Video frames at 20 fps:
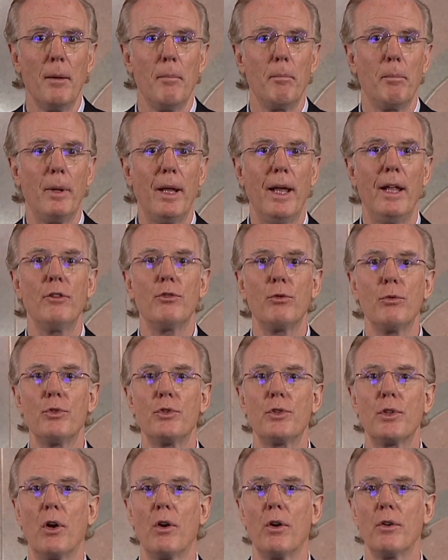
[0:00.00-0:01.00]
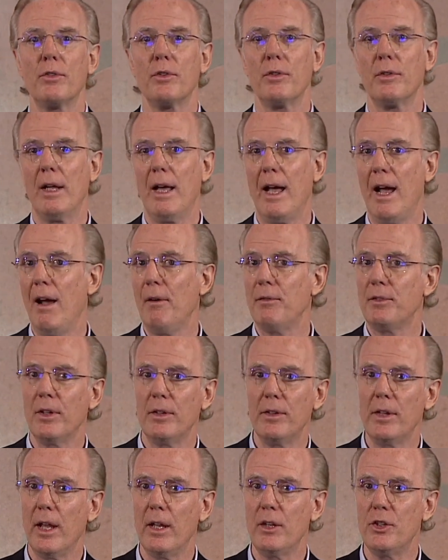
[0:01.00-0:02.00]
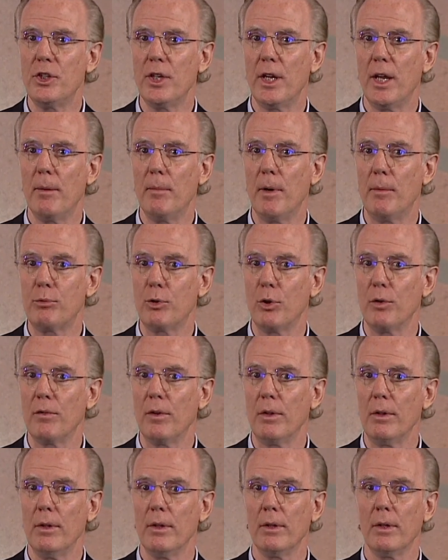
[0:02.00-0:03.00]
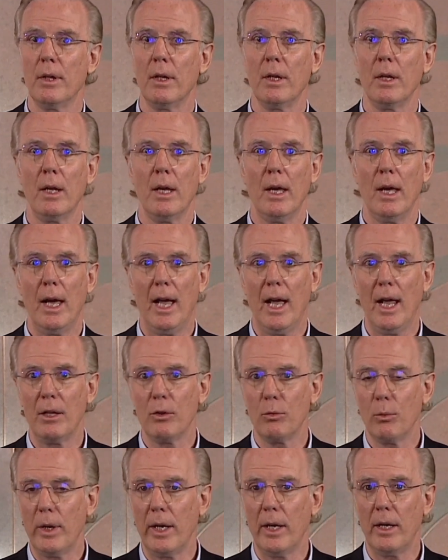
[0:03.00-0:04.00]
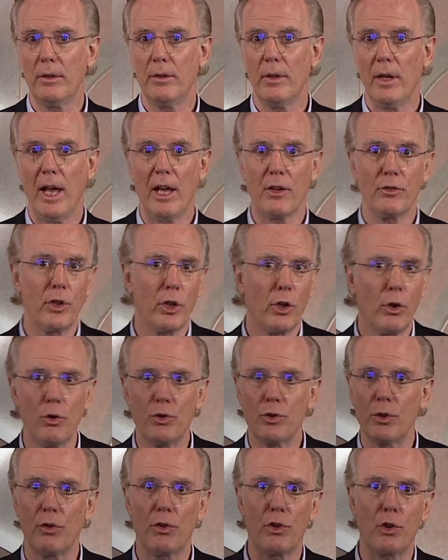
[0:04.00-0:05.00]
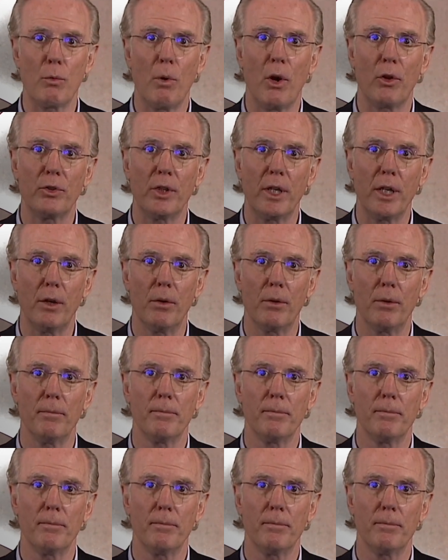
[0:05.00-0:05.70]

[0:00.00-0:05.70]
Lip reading: planned to start after the AGM approval and with execution throughout the year.